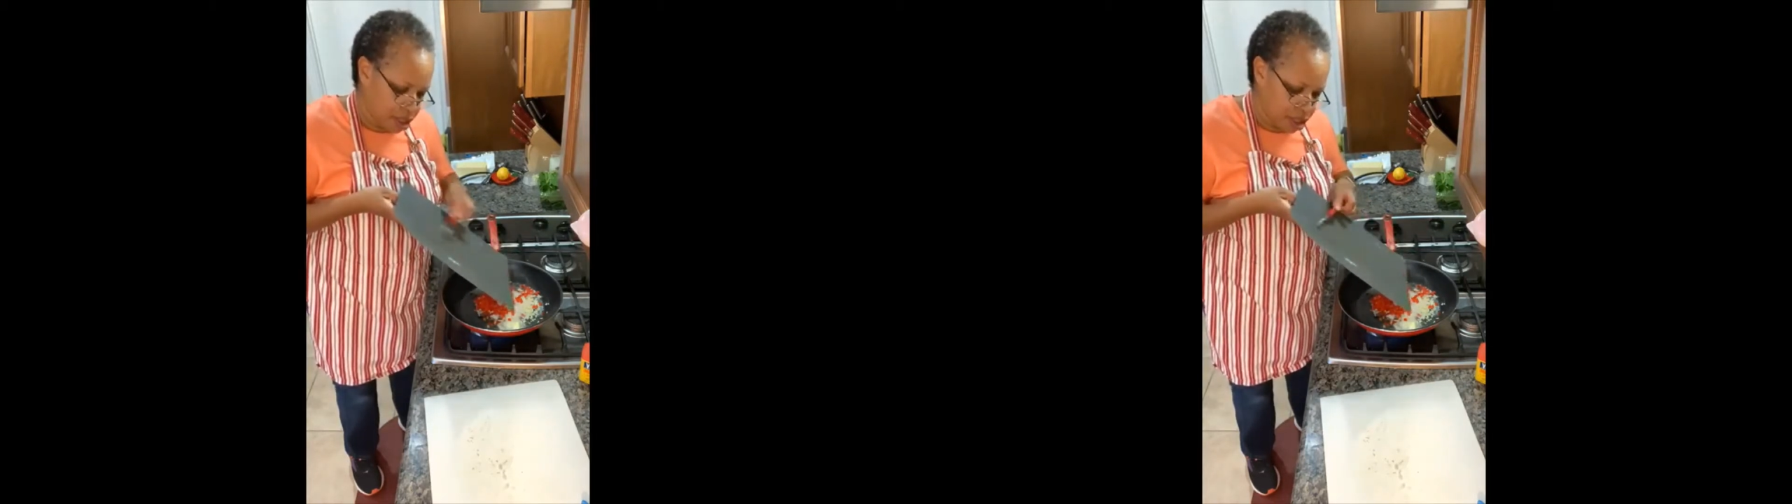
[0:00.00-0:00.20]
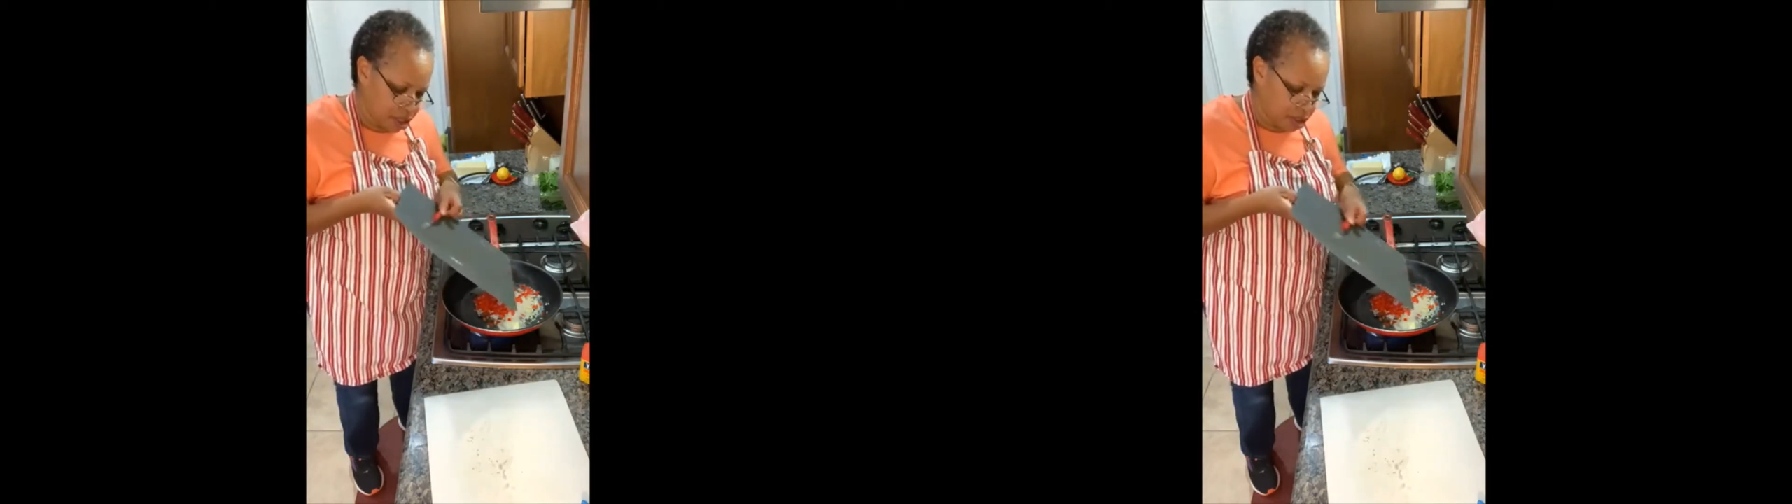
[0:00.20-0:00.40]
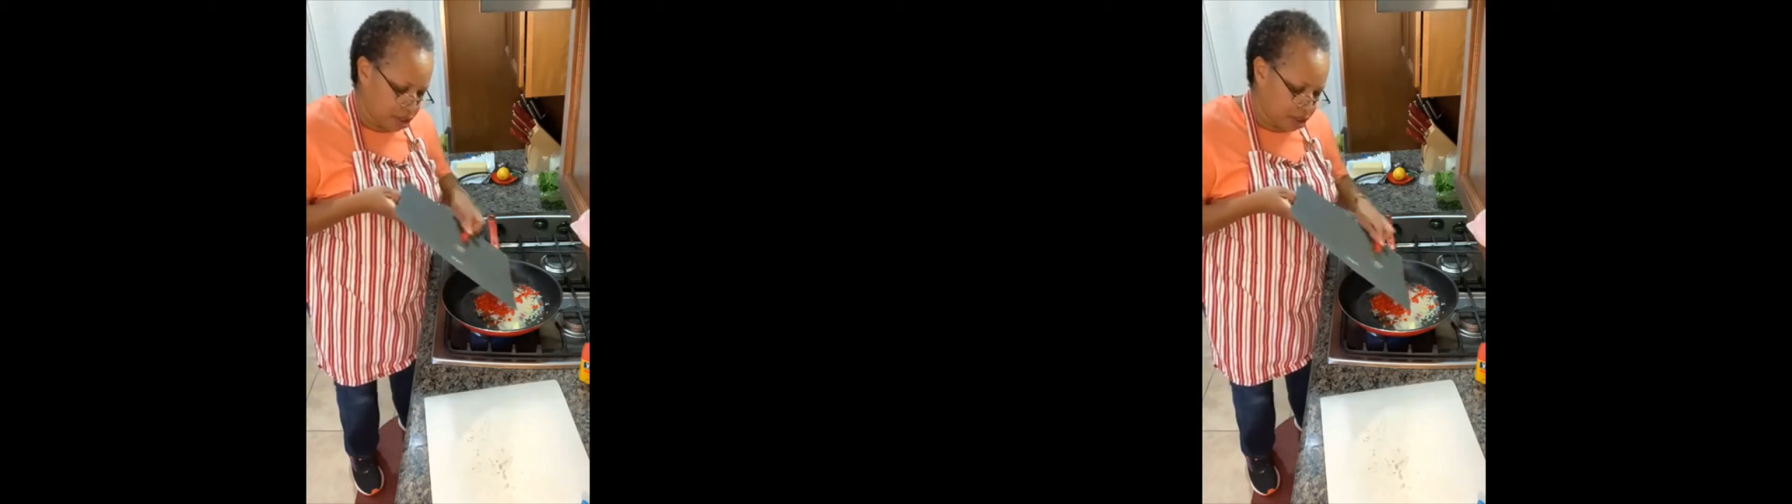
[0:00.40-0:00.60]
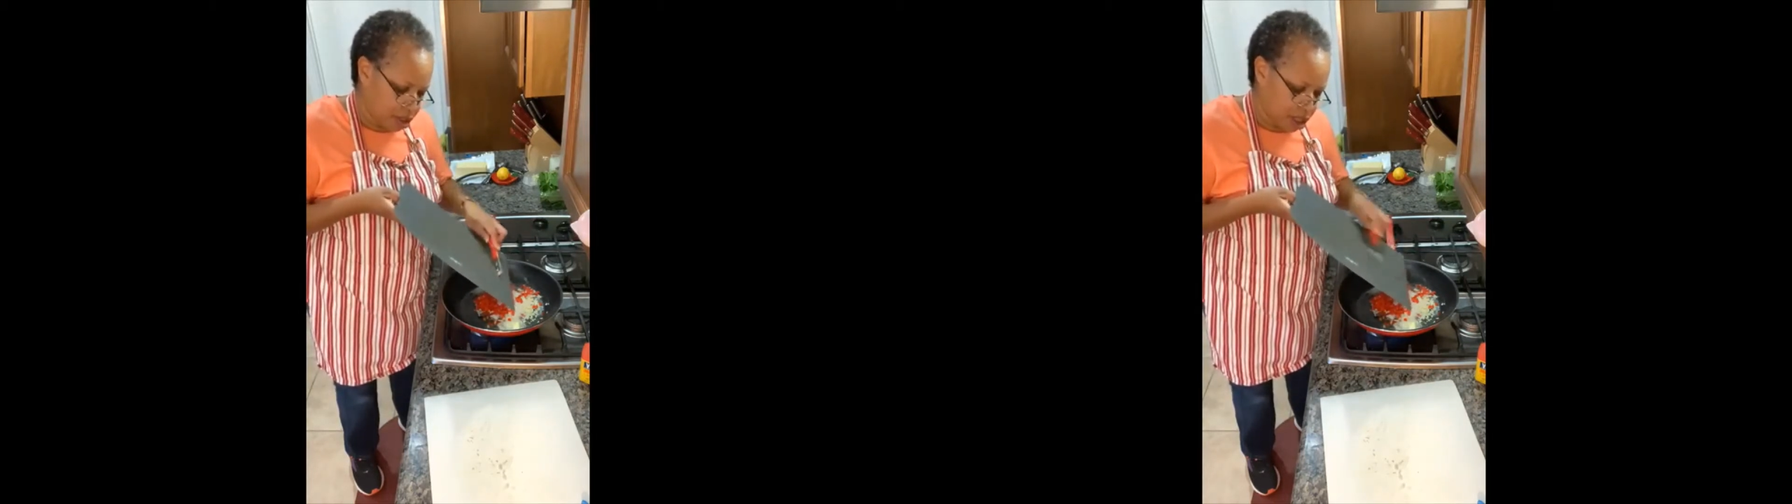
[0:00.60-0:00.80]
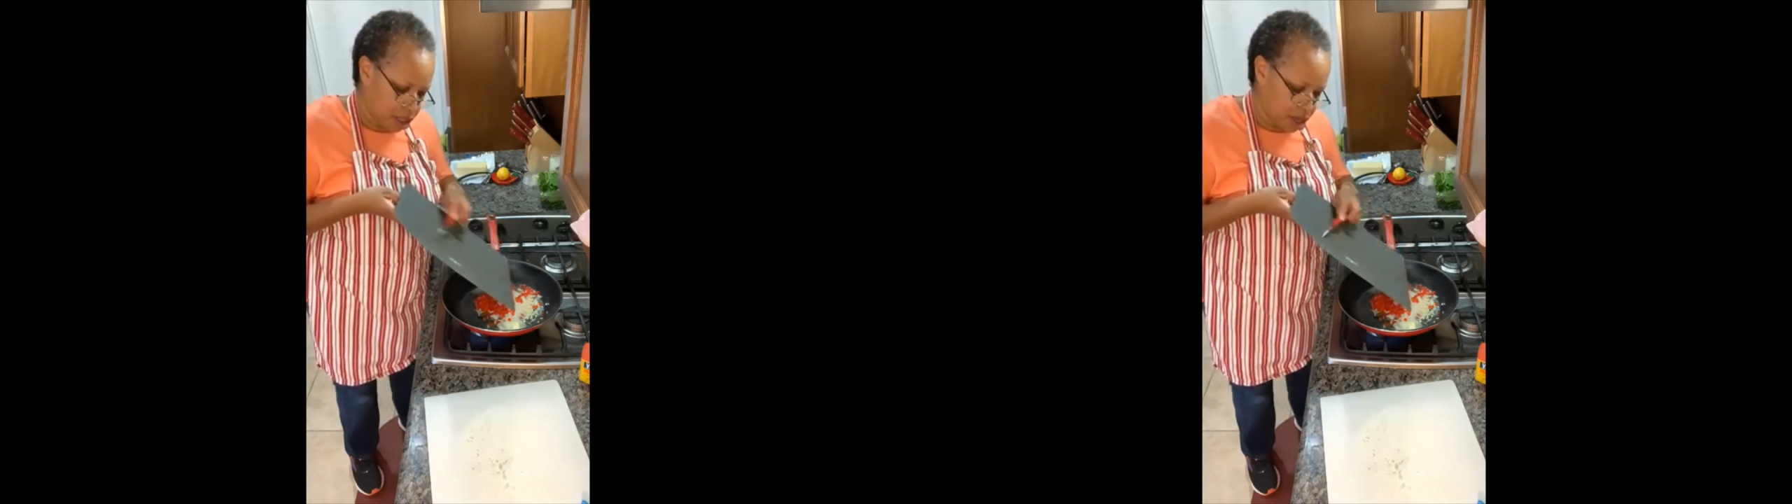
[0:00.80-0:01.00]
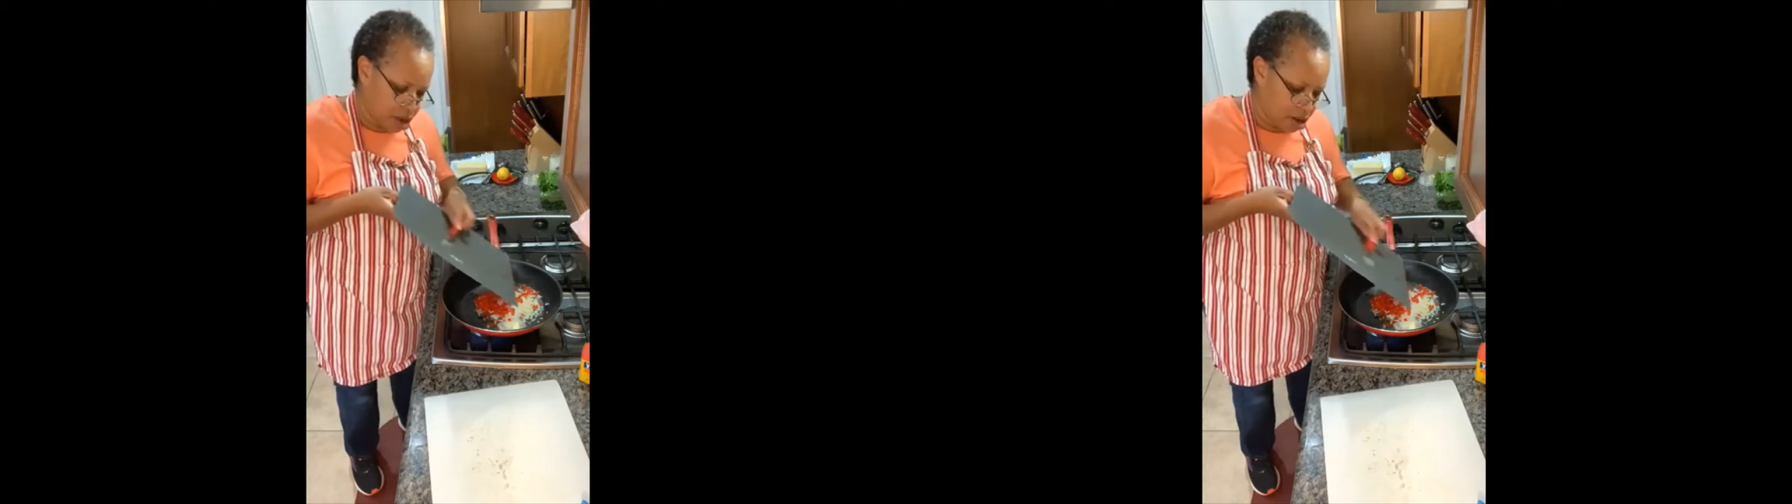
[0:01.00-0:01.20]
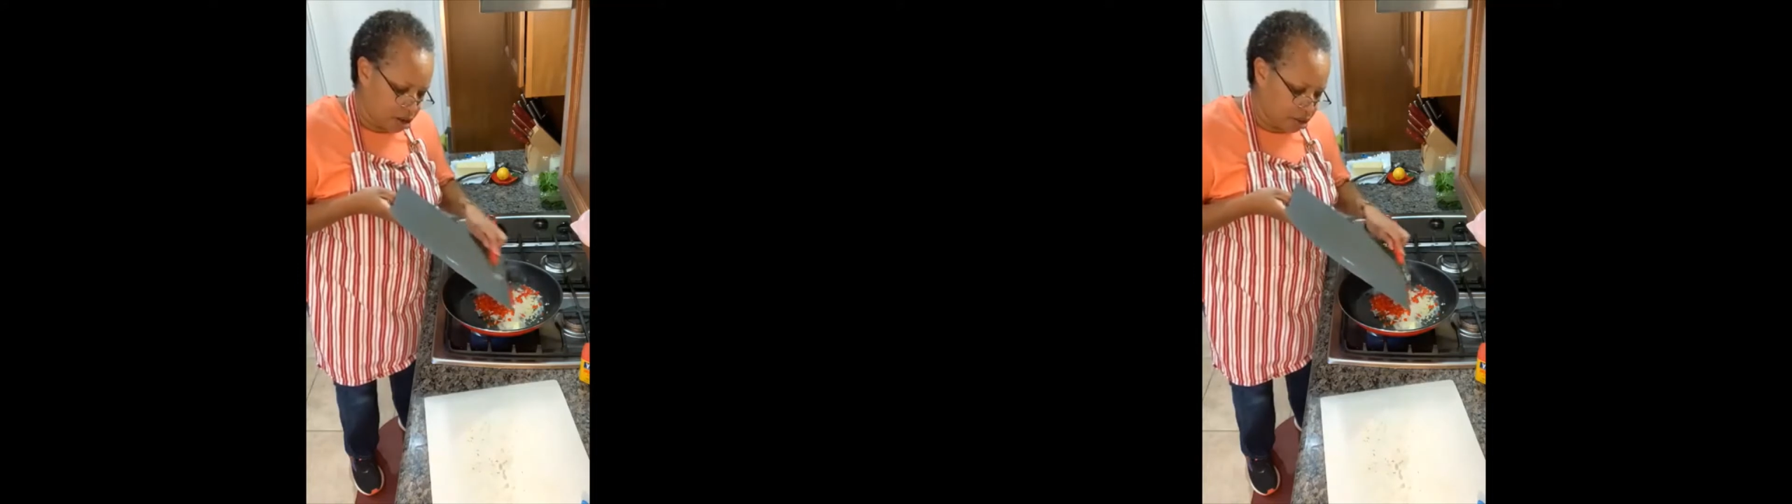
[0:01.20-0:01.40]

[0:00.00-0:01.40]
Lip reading: Let's get all